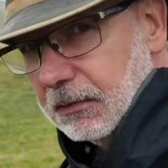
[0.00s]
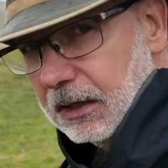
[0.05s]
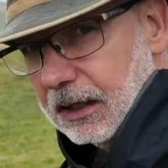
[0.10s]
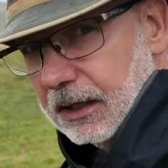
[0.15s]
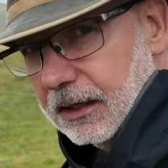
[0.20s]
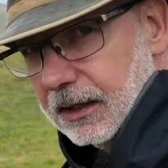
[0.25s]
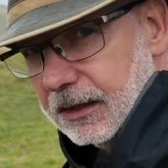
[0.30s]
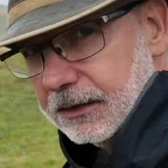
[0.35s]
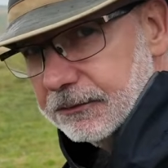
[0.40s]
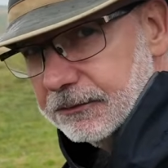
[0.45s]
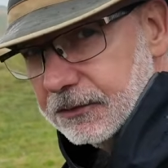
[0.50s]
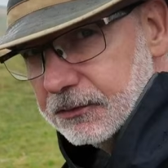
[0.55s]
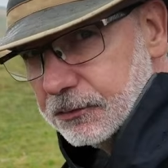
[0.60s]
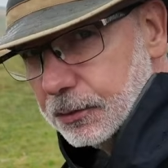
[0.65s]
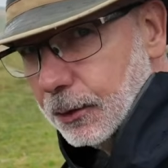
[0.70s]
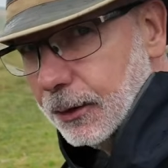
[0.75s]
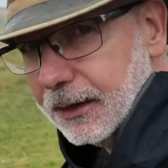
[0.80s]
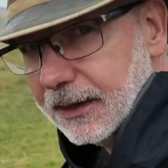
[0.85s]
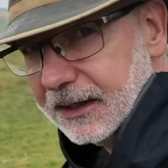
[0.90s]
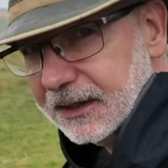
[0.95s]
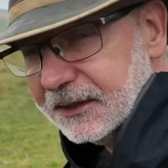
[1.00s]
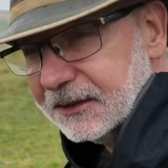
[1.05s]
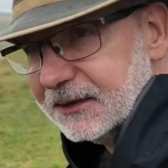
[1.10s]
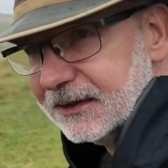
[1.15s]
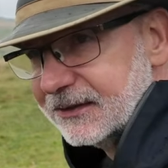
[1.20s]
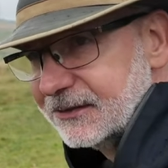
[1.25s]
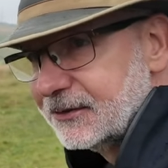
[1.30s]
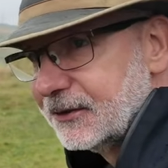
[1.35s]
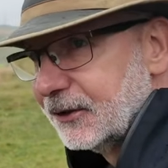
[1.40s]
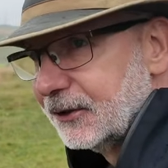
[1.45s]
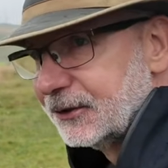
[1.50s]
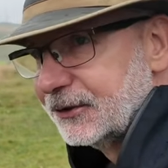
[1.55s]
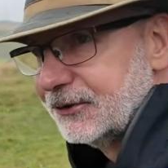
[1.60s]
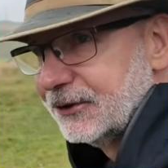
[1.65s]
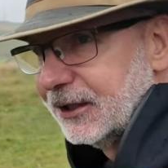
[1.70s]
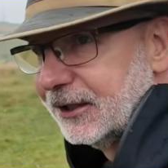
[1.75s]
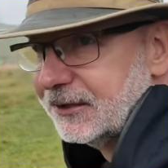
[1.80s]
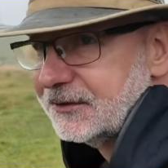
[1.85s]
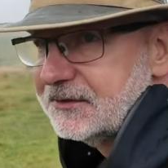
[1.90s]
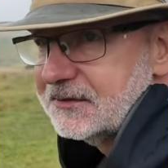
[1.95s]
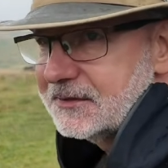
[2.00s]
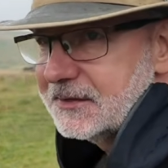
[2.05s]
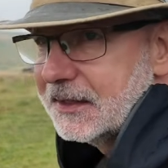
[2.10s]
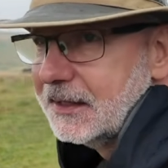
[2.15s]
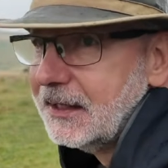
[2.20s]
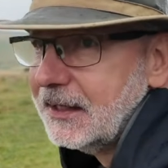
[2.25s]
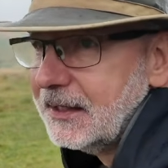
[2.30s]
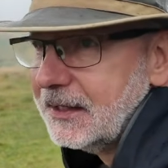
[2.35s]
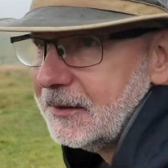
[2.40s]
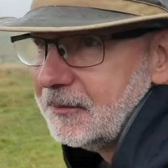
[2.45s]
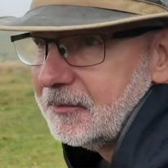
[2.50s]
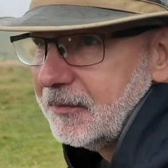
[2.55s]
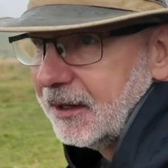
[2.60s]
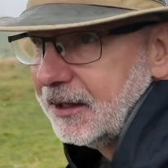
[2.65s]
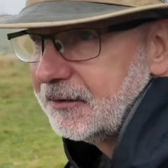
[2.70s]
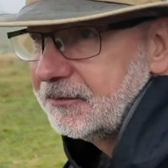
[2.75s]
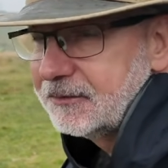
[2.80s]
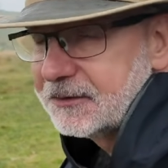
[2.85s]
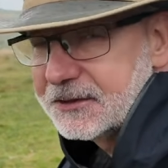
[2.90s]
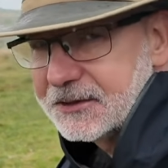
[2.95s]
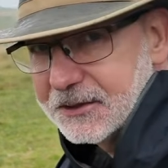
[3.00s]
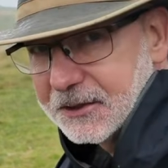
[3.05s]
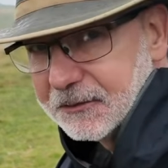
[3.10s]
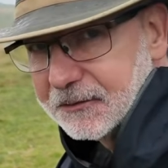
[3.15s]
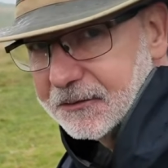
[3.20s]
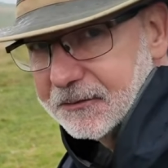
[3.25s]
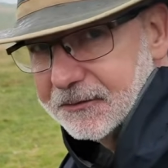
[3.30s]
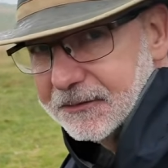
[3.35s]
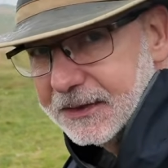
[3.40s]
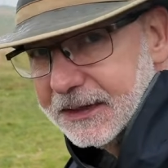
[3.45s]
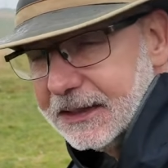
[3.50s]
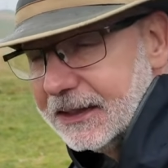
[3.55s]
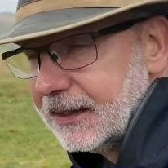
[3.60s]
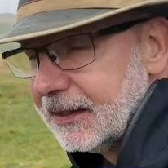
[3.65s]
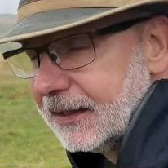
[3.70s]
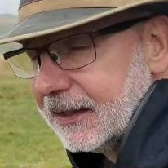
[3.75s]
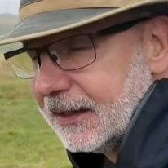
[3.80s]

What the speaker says: my life as well. It's not just my photography.